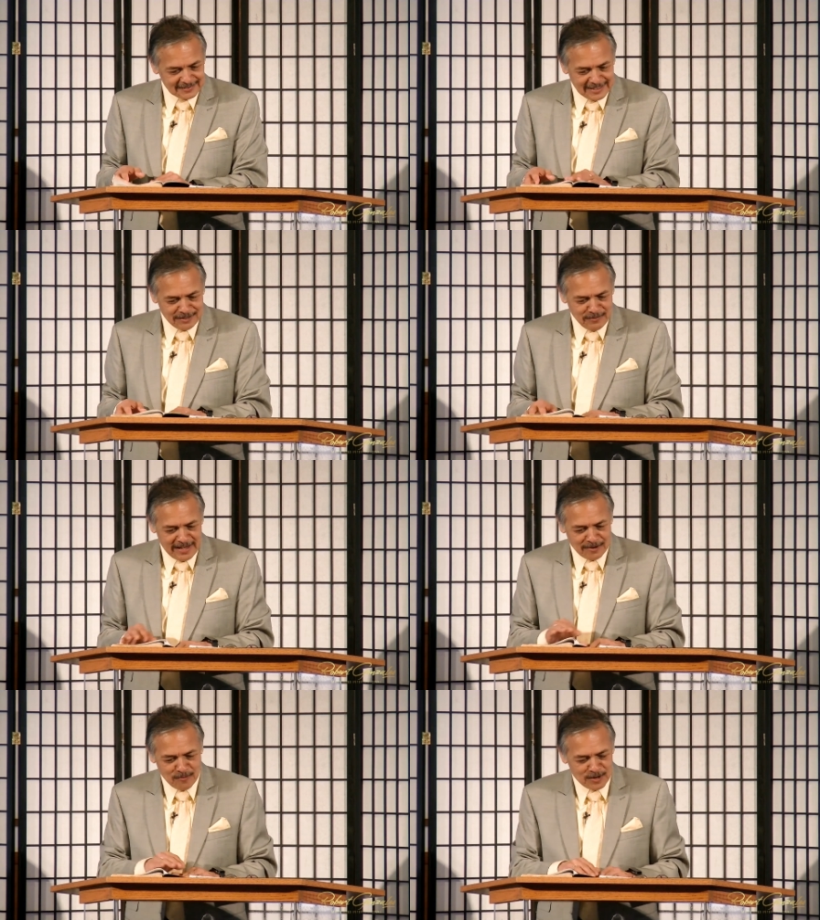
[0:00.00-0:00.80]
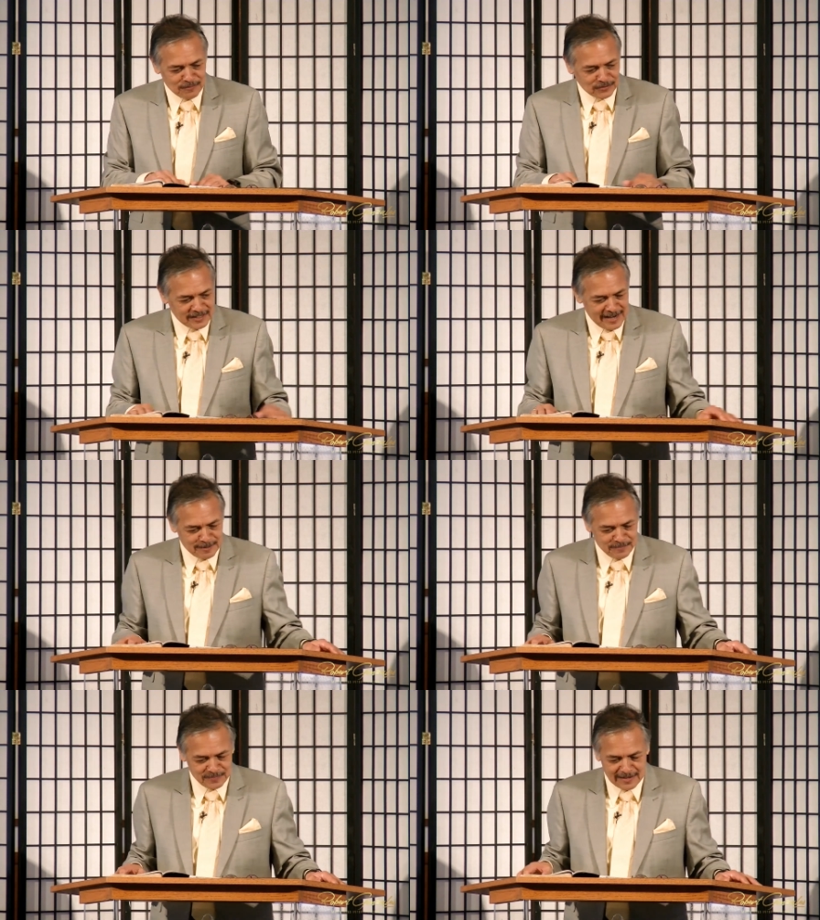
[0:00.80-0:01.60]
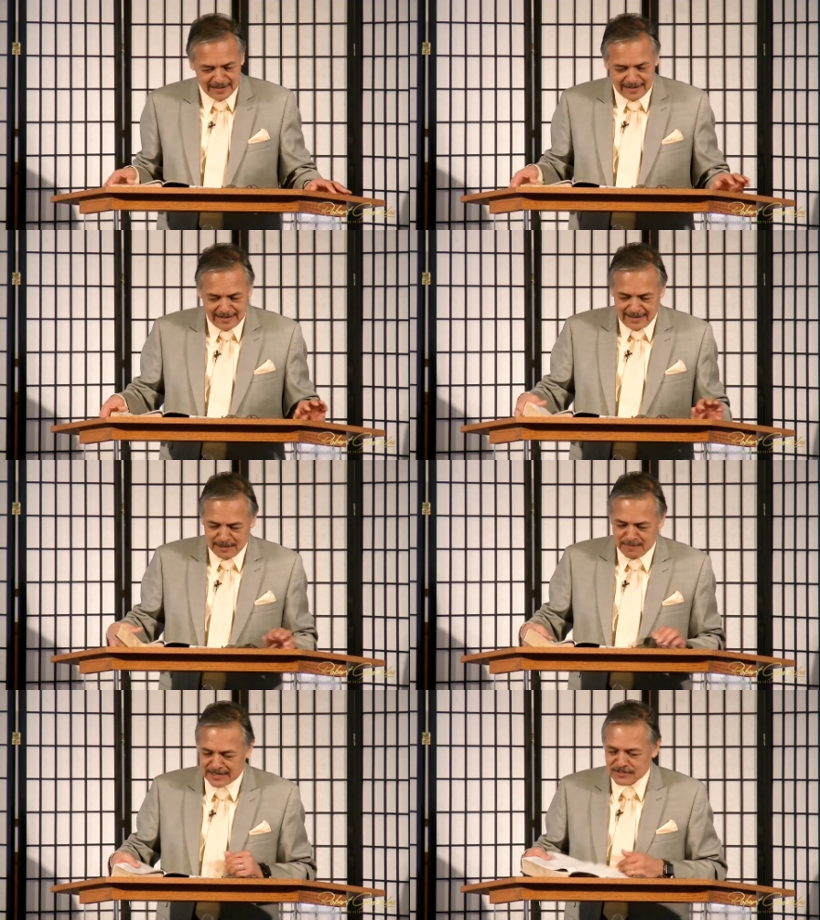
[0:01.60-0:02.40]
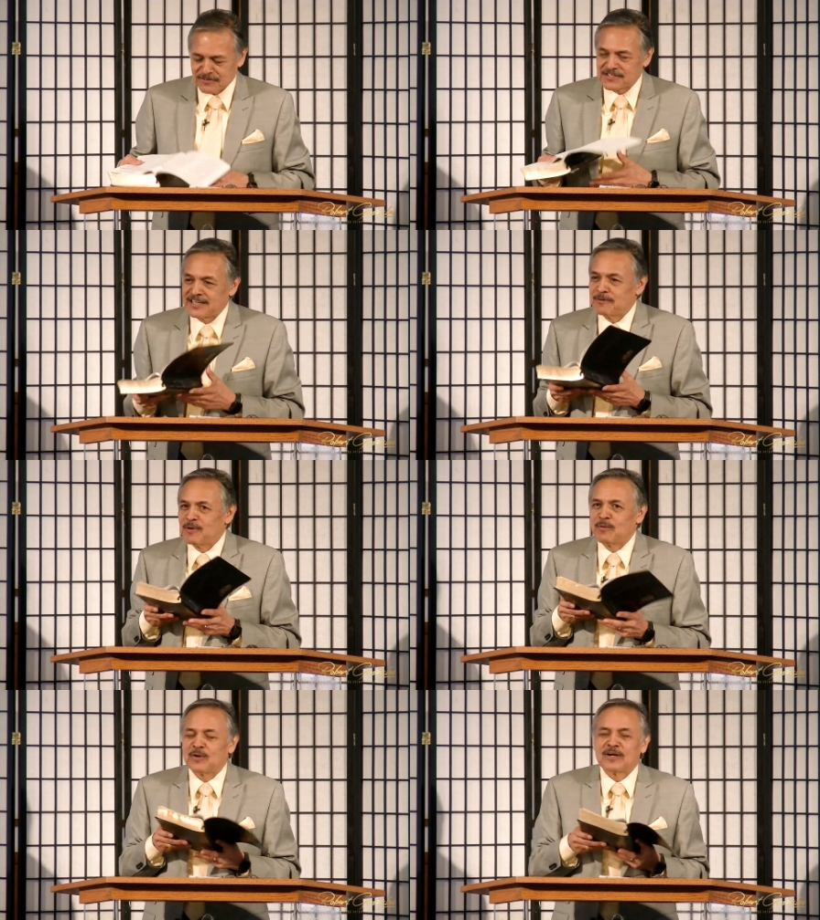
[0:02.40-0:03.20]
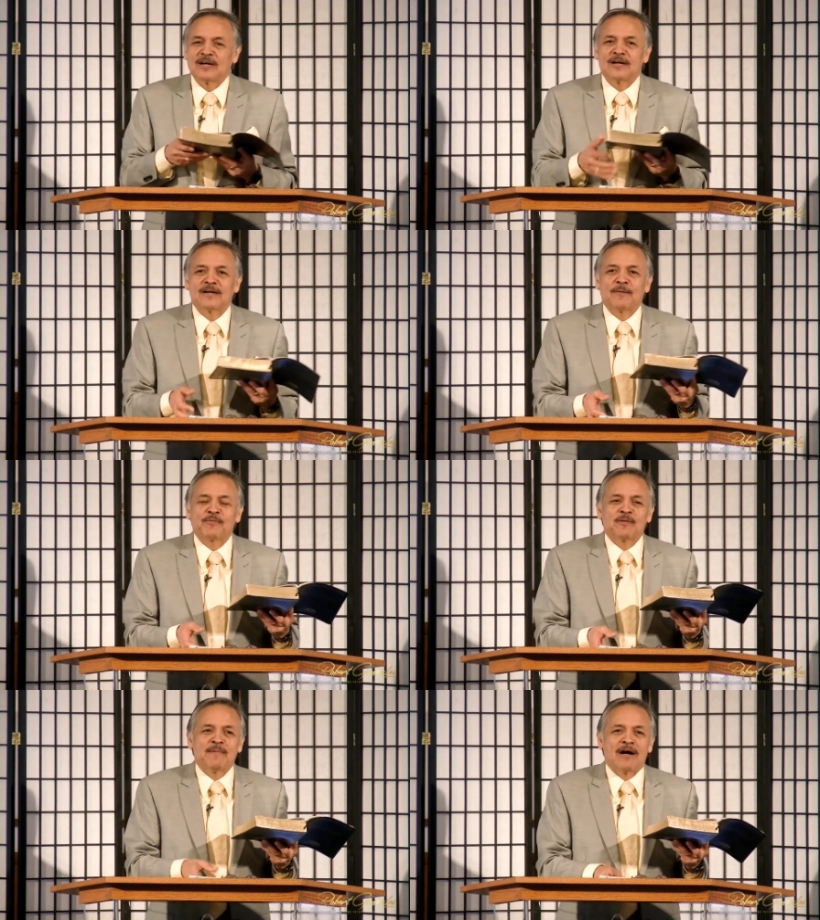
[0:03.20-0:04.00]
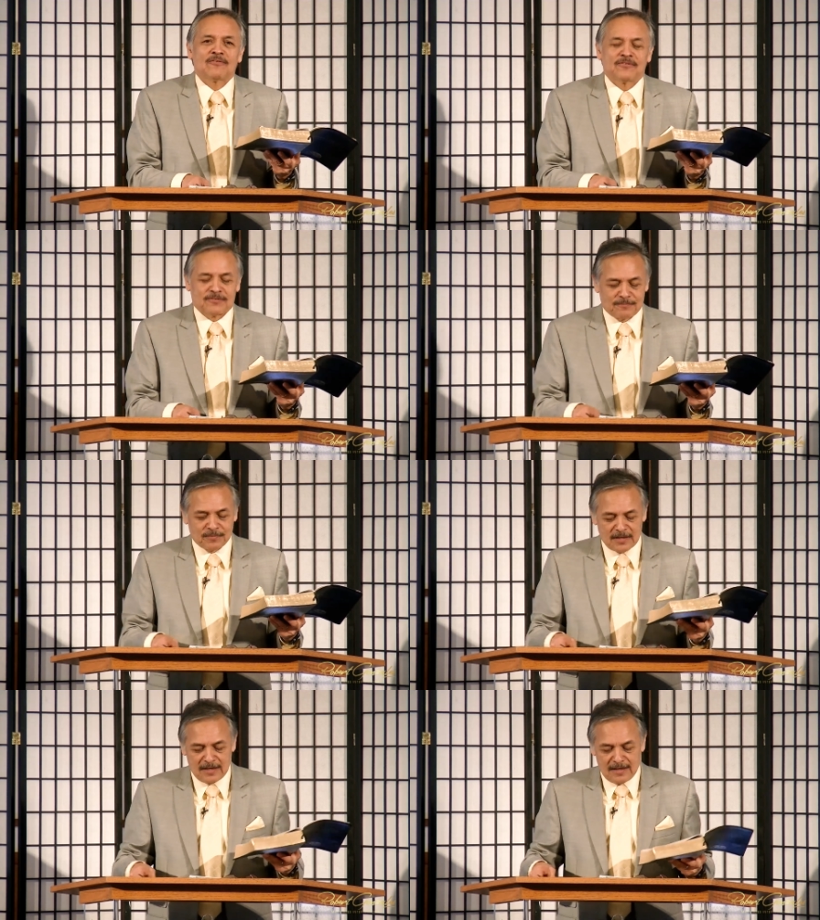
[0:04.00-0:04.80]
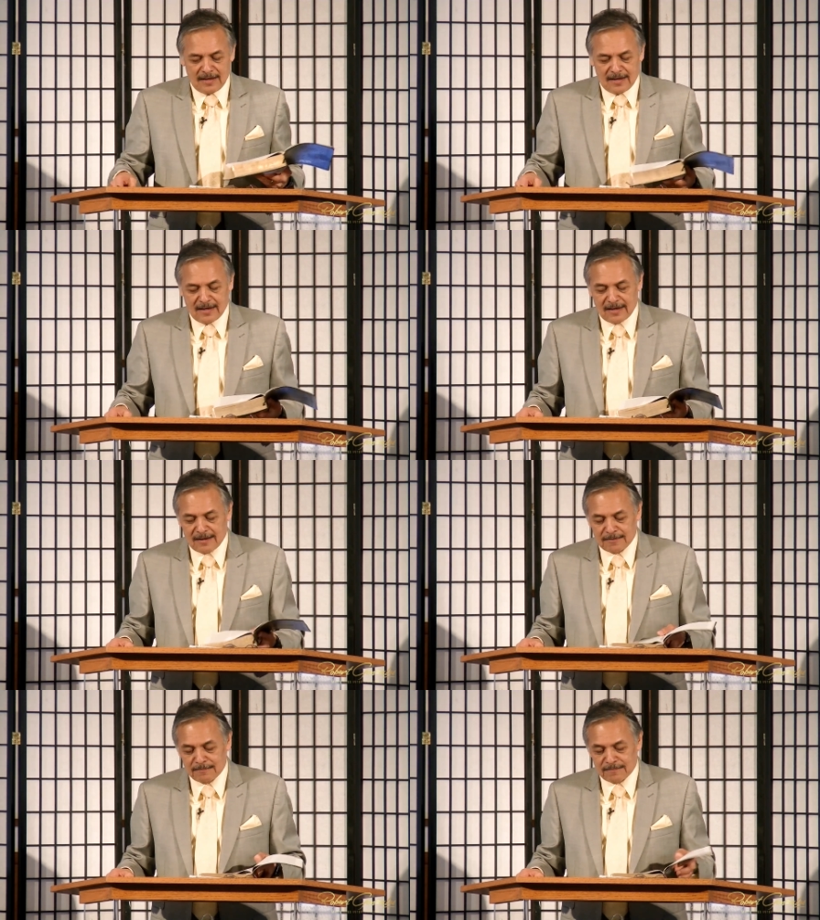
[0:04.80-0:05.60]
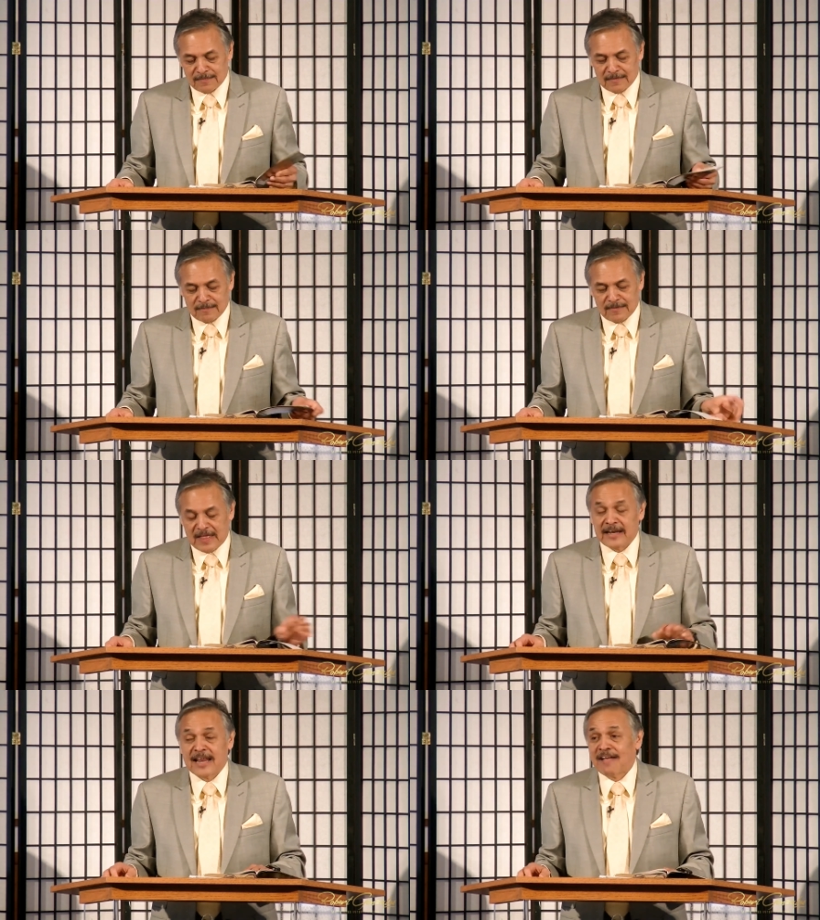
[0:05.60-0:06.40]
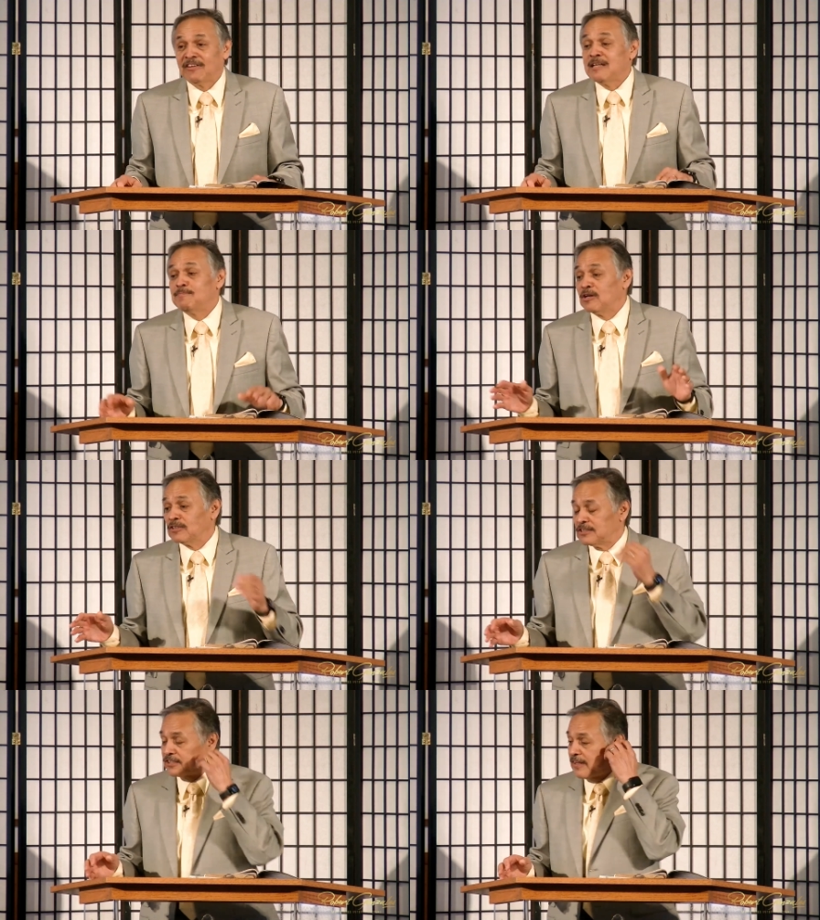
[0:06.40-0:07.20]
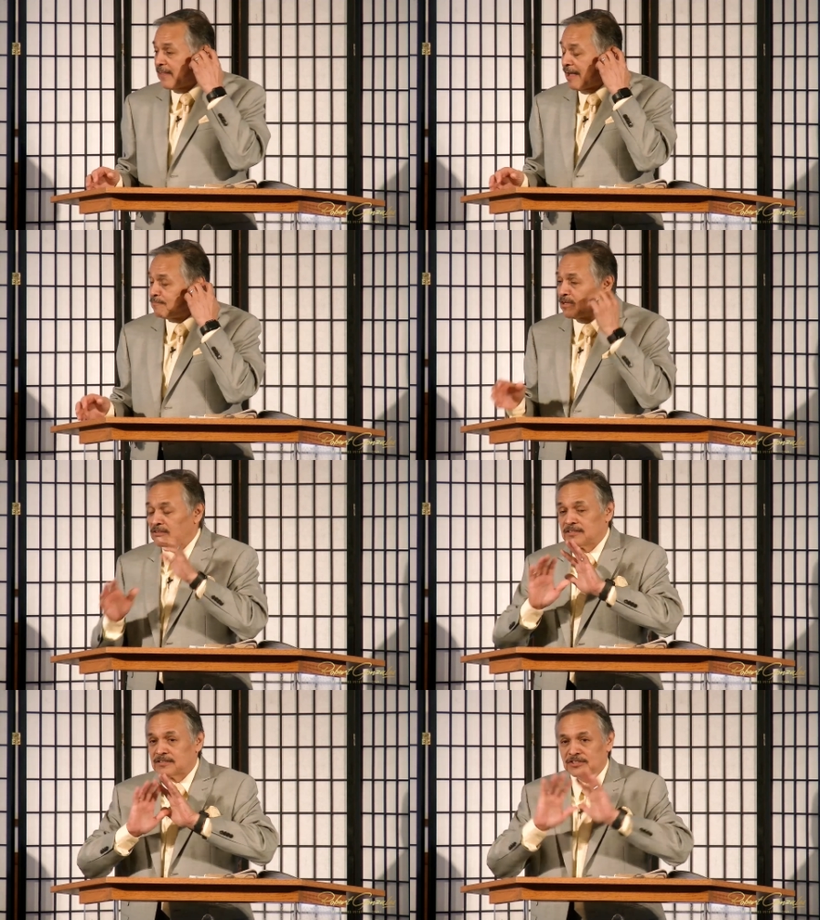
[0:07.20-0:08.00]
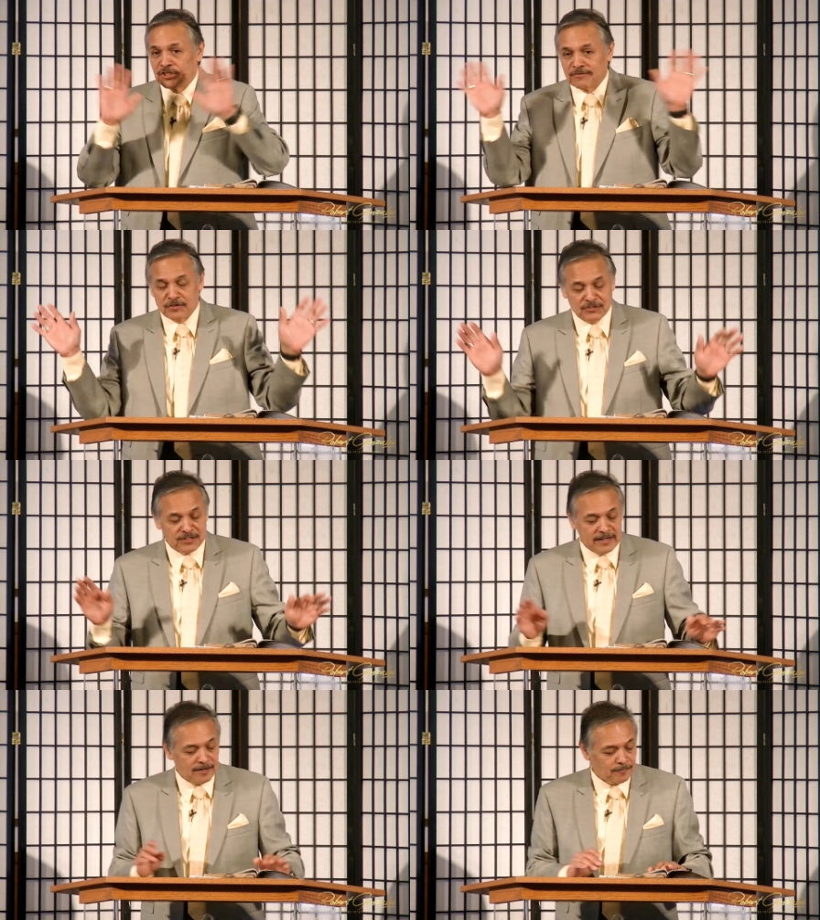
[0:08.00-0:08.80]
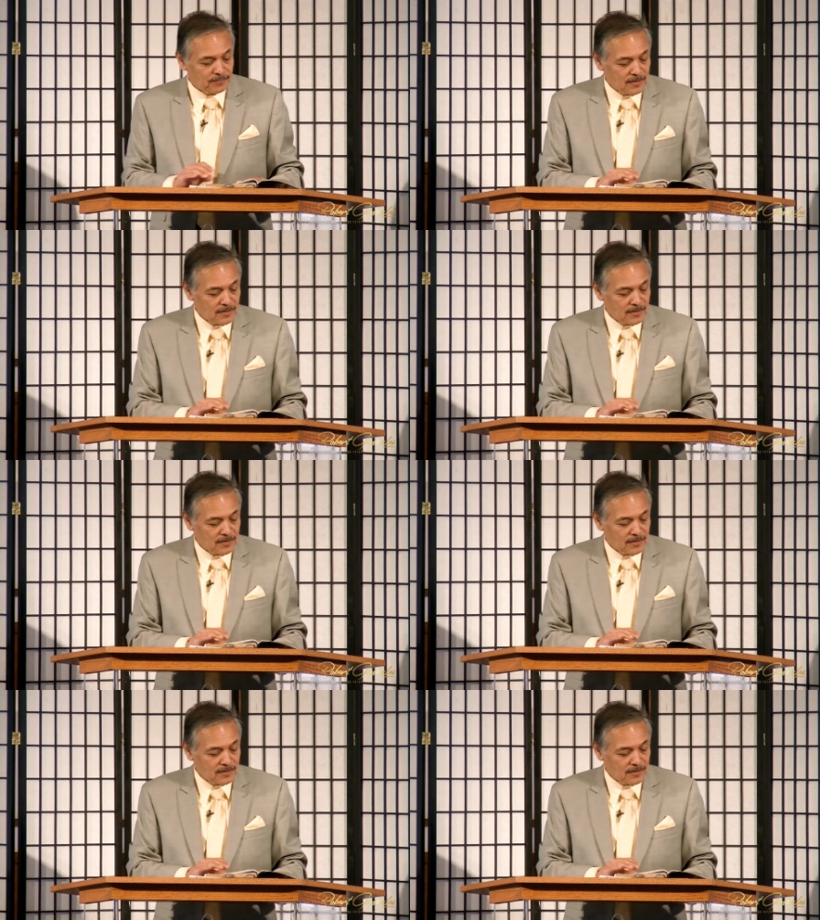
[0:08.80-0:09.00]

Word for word: and we had a wonderful time in Mexico City. We were up in the mountains. They didn't have any buildings. Today they have buildings. It's a university now.